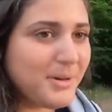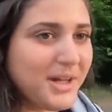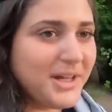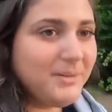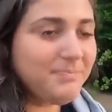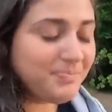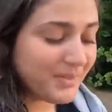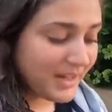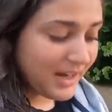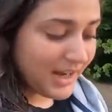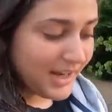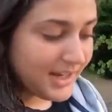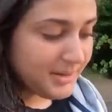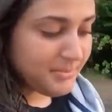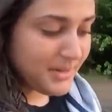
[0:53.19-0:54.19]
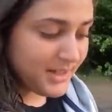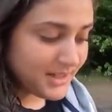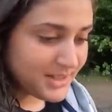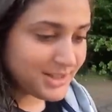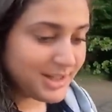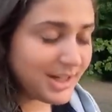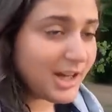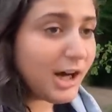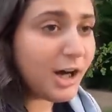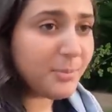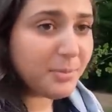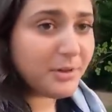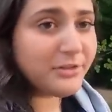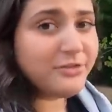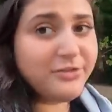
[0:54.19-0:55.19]
but I missed a
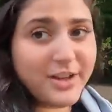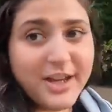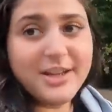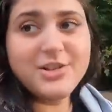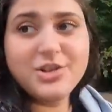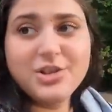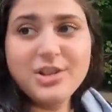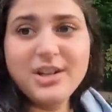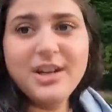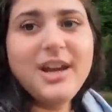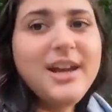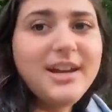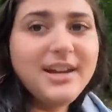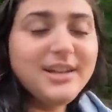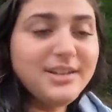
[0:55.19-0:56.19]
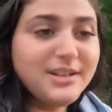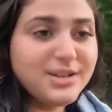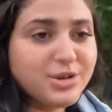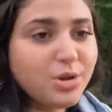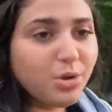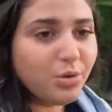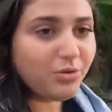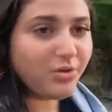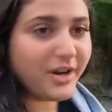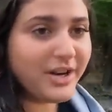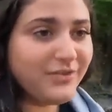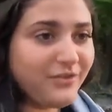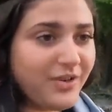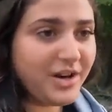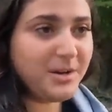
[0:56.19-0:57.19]
couple fish in this hole
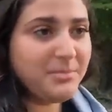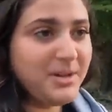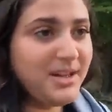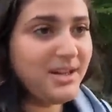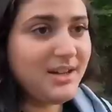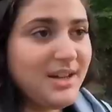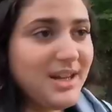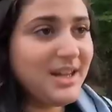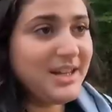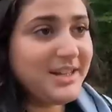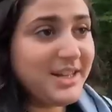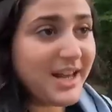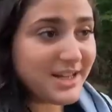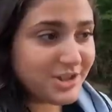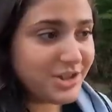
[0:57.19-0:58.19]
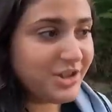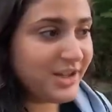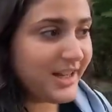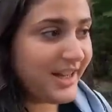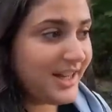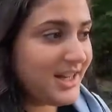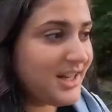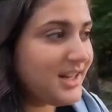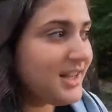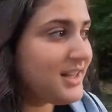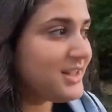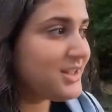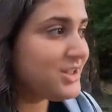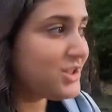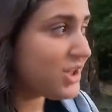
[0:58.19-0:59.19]
right in front of me yesterday.
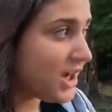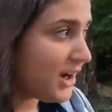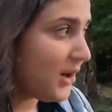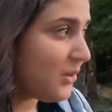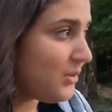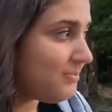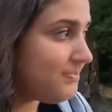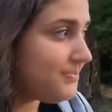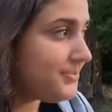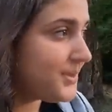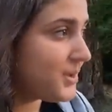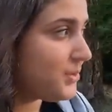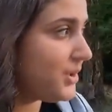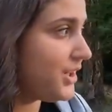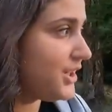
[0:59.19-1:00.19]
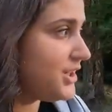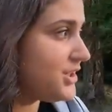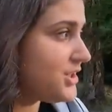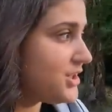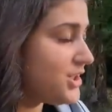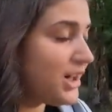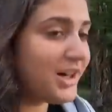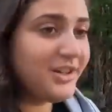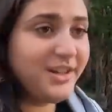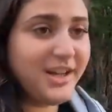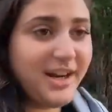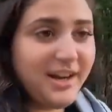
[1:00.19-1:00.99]
So we're gonna start